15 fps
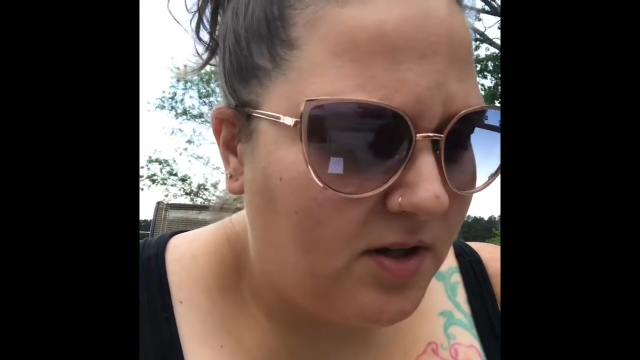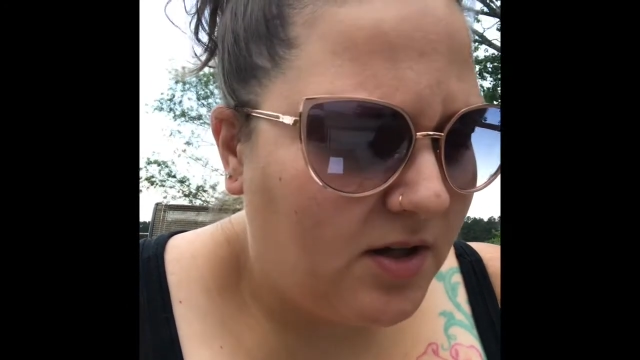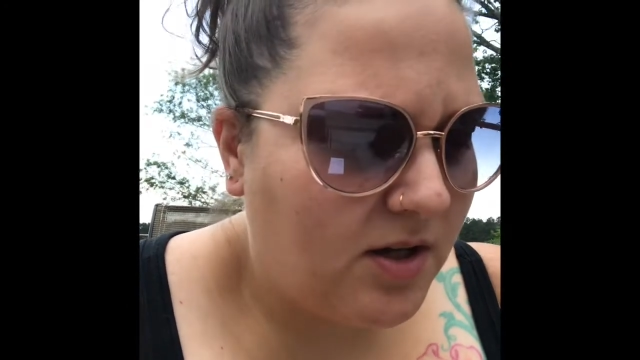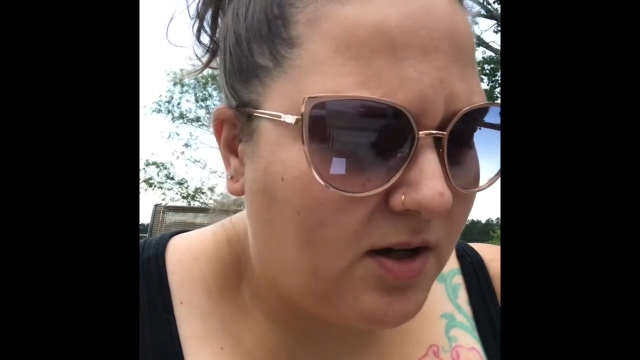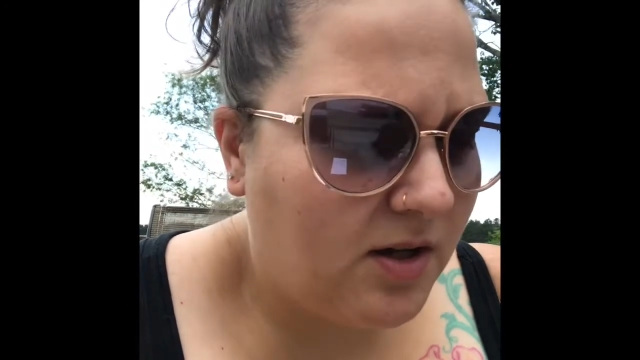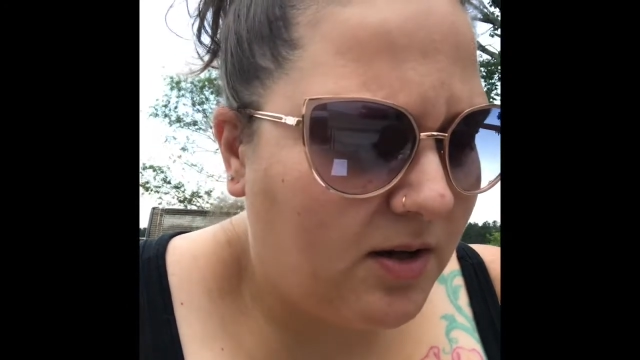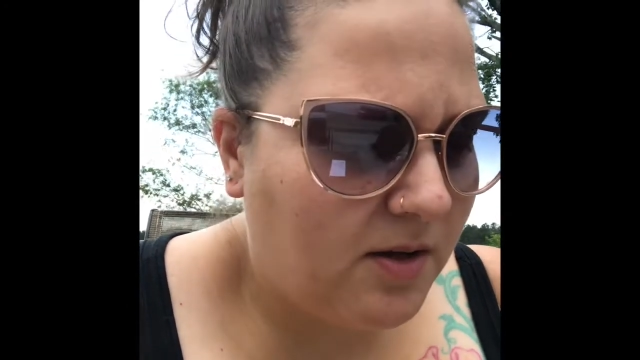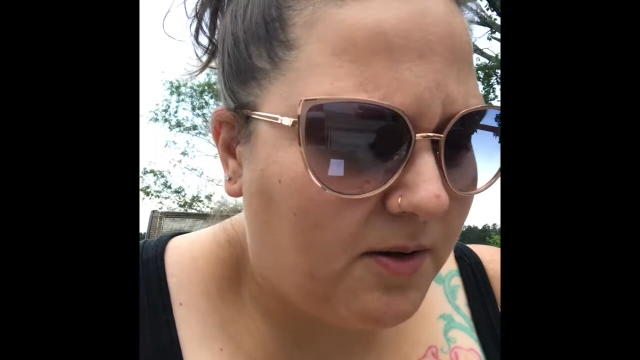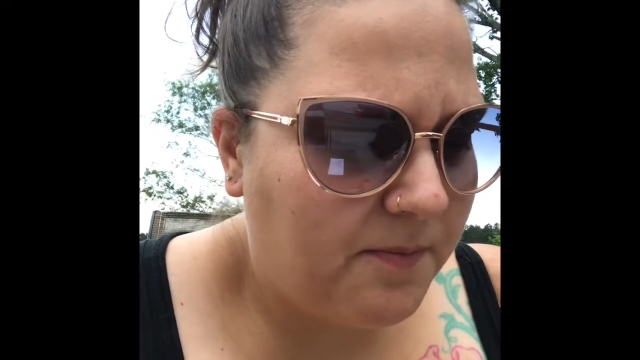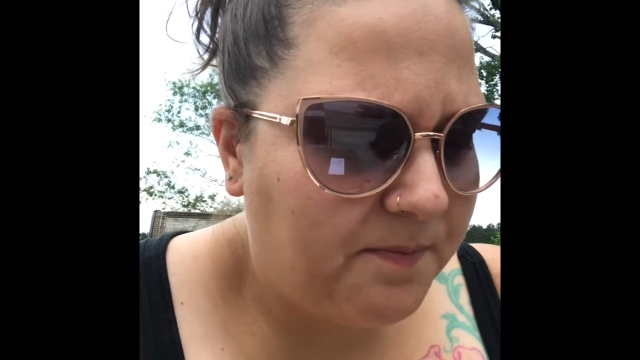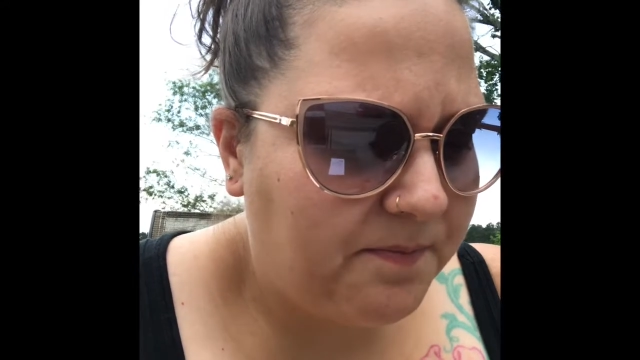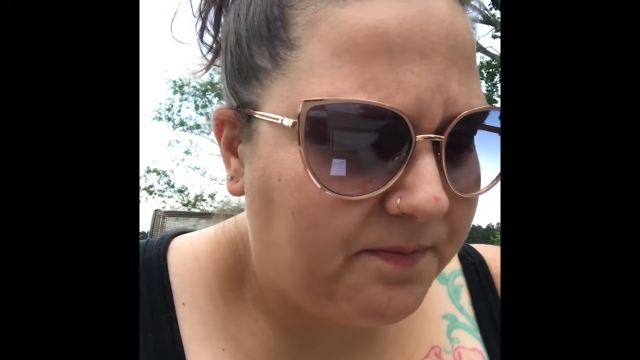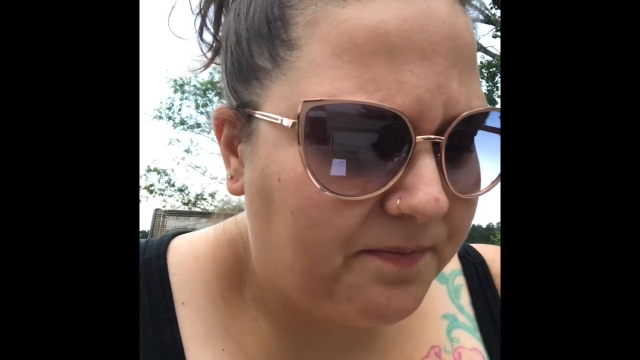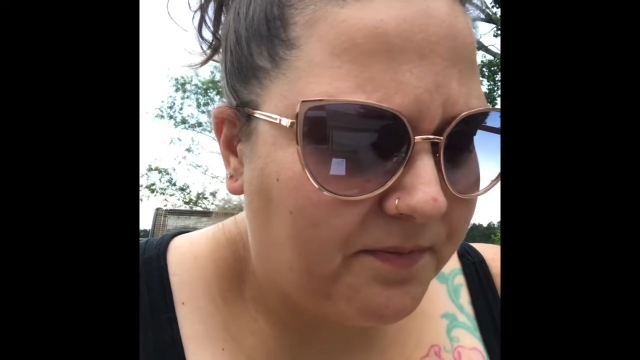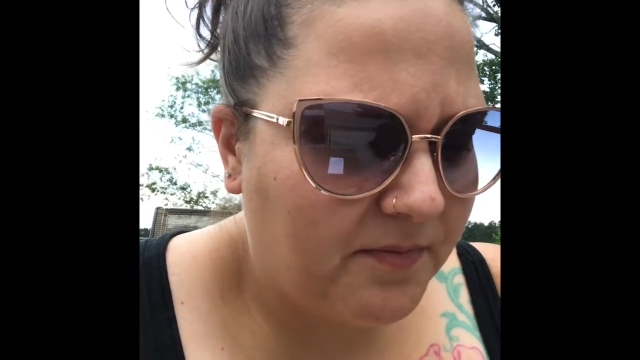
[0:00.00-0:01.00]
Um,
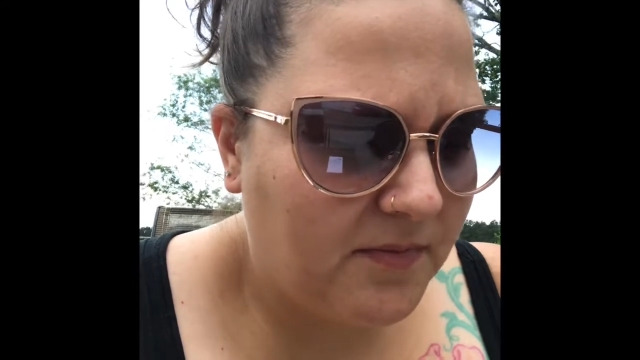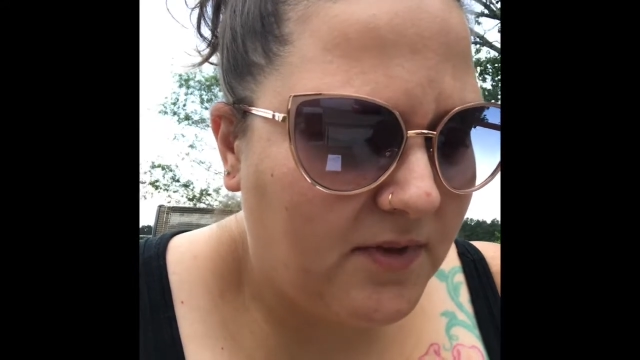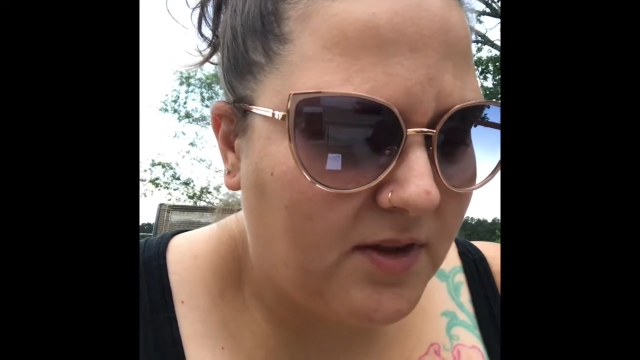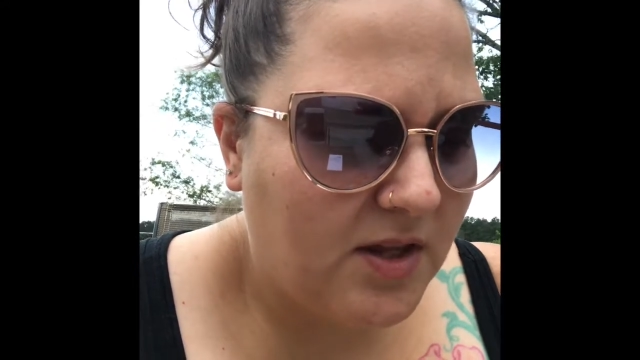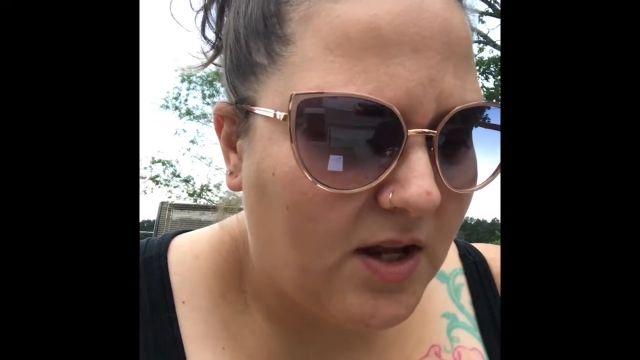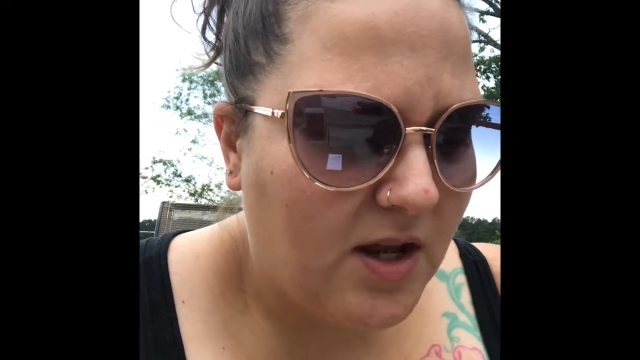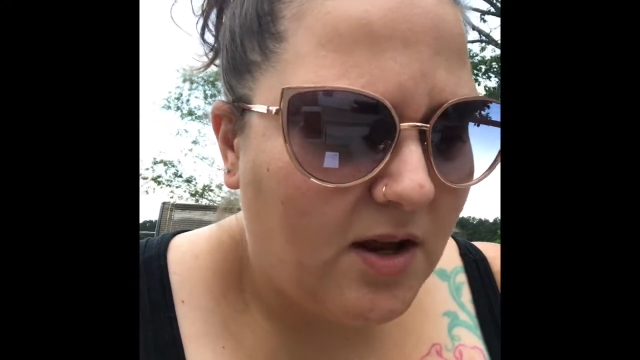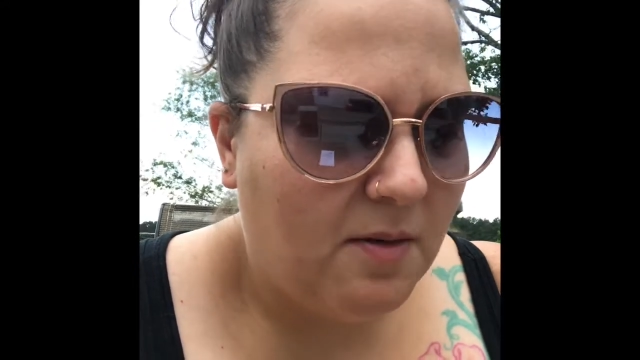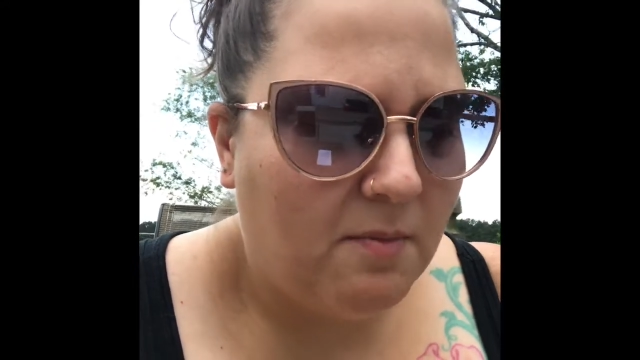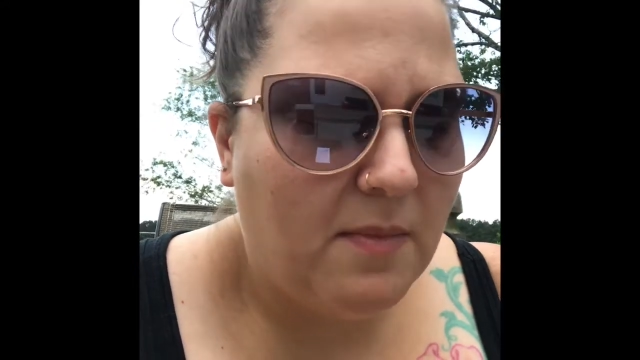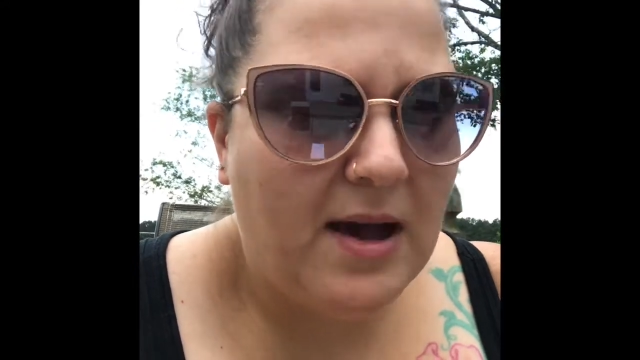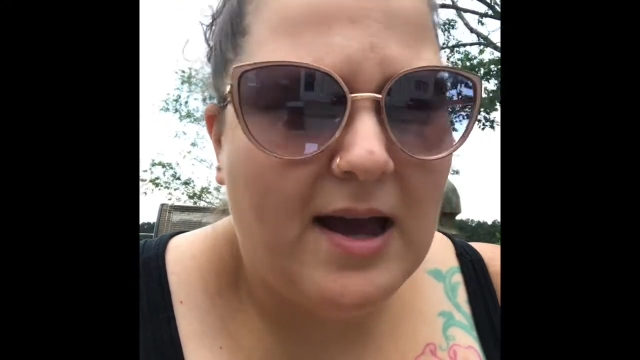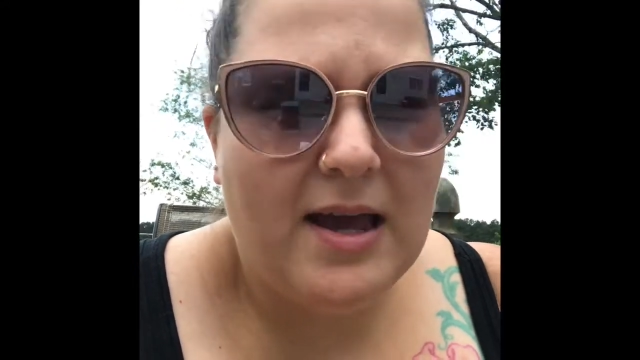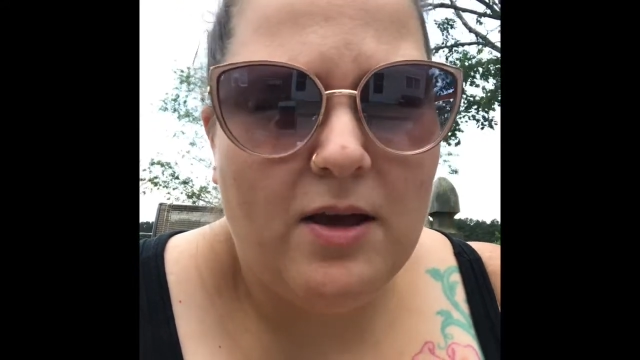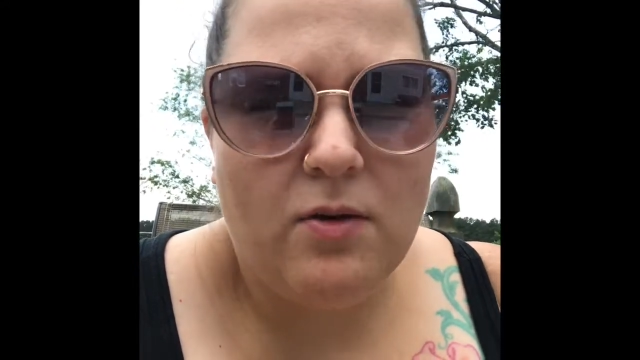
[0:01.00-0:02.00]
my